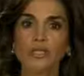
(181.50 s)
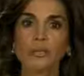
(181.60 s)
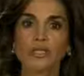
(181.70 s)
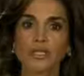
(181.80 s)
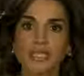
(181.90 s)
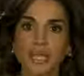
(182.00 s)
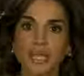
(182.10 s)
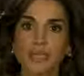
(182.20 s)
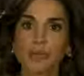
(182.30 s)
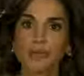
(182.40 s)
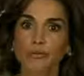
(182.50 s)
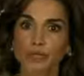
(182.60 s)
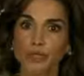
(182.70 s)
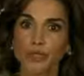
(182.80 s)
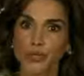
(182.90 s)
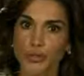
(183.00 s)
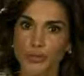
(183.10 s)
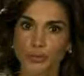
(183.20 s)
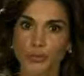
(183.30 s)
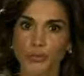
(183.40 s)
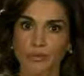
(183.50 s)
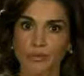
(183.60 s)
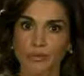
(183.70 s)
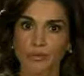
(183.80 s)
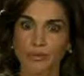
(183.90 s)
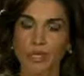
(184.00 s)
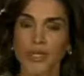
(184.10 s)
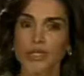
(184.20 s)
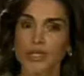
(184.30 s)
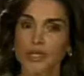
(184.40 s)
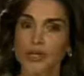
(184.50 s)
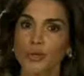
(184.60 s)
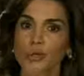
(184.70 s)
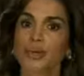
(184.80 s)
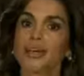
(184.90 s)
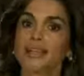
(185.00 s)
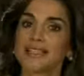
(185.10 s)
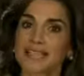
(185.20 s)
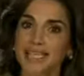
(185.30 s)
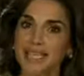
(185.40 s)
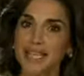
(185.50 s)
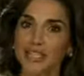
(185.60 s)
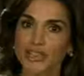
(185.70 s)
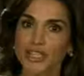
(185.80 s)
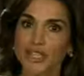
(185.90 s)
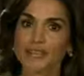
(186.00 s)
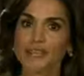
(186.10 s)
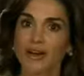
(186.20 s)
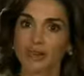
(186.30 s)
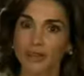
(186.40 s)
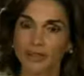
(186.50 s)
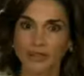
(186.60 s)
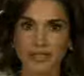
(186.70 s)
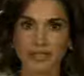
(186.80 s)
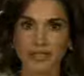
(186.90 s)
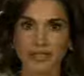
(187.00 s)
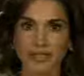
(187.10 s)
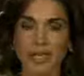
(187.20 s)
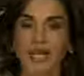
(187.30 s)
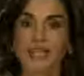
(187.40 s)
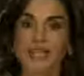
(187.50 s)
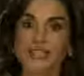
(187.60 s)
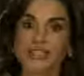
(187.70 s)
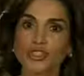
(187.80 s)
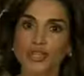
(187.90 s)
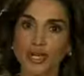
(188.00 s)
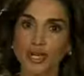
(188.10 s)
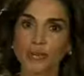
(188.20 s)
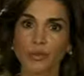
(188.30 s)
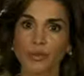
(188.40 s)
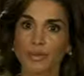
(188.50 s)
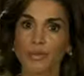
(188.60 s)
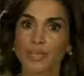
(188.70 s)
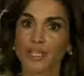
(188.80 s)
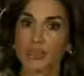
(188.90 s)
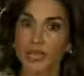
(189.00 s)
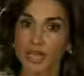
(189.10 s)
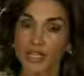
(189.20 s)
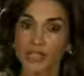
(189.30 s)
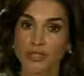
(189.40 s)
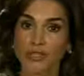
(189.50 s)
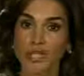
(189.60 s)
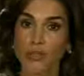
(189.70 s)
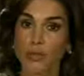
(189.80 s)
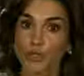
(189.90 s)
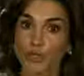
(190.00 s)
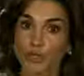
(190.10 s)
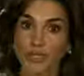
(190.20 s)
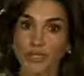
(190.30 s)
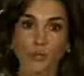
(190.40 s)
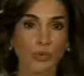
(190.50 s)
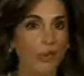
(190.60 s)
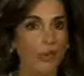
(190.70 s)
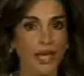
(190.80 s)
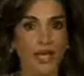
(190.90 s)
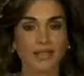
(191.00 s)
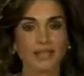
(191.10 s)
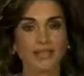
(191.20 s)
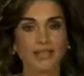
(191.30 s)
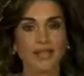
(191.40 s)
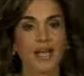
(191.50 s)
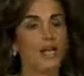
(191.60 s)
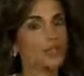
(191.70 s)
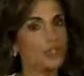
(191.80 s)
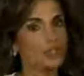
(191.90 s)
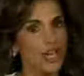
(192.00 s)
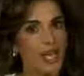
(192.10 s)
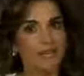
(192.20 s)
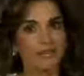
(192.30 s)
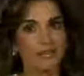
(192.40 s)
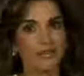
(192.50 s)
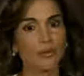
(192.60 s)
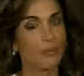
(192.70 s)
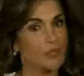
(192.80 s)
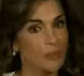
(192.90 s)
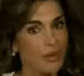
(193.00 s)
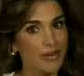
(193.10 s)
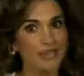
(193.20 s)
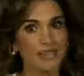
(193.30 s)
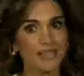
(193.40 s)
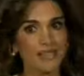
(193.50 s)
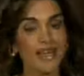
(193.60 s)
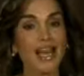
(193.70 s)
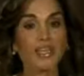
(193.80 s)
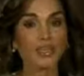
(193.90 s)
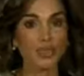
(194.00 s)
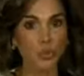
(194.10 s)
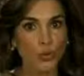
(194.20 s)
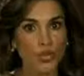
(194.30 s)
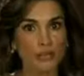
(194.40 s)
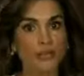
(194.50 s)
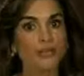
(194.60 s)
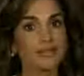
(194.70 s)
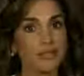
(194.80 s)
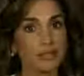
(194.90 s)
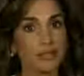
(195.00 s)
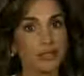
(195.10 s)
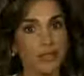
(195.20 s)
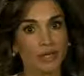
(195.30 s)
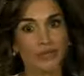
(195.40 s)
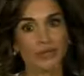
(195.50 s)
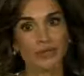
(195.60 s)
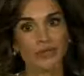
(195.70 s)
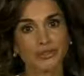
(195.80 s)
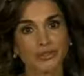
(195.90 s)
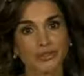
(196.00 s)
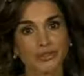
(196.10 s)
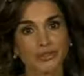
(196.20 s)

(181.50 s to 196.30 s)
into a sustainable future too. So let's educate our girls. Let's share with them the education and opportunities we all had and watch health, prosperity, and joy double around the world.